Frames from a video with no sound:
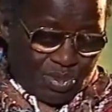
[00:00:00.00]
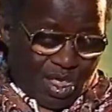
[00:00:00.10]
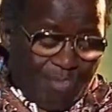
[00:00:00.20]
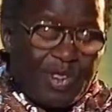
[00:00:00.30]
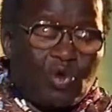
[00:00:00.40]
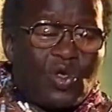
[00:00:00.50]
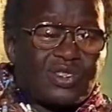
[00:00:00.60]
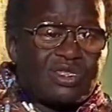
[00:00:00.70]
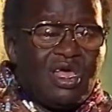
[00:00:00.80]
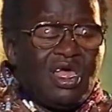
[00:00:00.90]
because
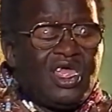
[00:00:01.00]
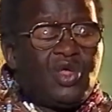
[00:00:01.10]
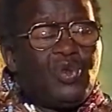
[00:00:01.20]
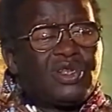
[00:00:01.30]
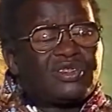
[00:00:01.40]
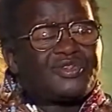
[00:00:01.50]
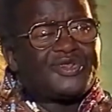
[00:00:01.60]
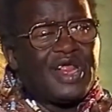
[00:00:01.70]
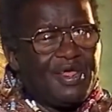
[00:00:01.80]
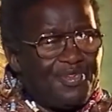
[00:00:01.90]
he will
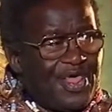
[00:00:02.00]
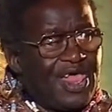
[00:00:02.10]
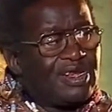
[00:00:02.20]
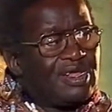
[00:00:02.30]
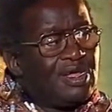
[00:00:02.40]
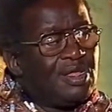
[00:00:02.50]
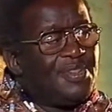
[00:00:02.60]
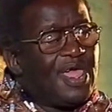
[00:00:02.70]
strengthen the